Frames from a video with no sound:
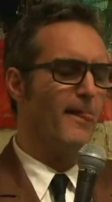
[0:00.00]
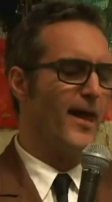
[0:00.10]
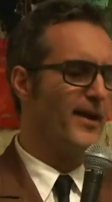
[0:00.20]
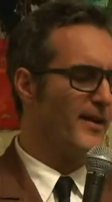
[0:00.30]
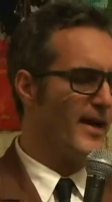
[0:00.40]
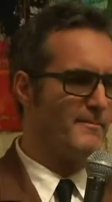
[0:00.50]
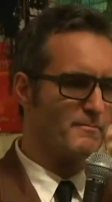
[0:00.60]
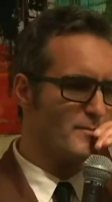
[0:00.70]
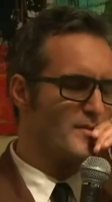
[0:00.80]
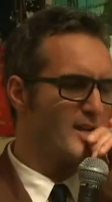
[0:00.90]

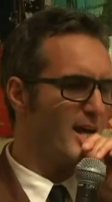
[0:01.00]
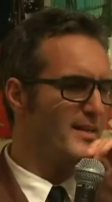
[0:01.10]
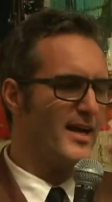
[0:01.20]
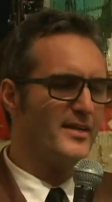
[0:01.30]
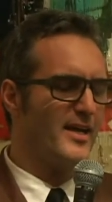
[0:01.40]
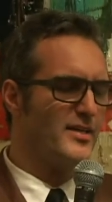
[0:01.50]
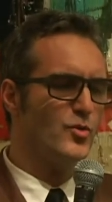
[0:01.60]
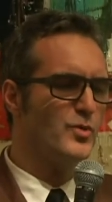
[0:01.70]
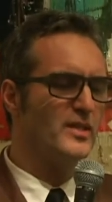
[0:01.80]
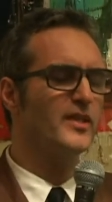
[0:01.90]
and you
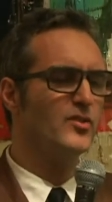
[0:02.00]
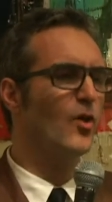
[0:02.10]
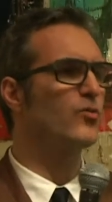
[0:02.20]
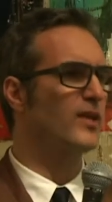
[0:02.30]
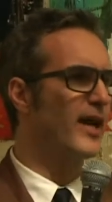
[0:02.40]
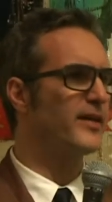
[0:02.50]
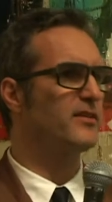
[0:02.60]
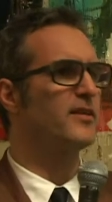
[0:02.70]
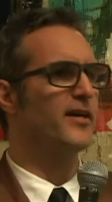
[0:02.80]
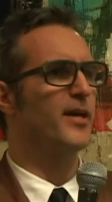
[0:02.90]
really don't like
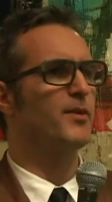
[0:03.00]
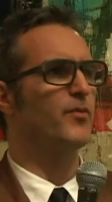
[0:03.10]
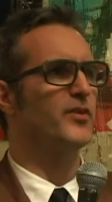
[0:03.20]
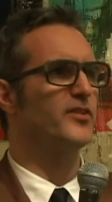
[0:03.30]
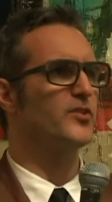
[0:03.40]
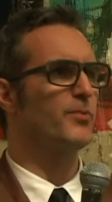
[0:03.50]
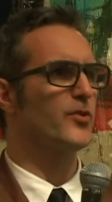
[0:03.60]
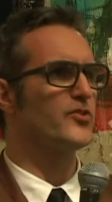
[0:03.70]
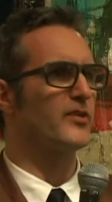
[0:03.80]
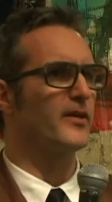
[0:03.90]
the dynamic with this
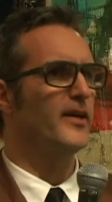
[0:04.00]
person.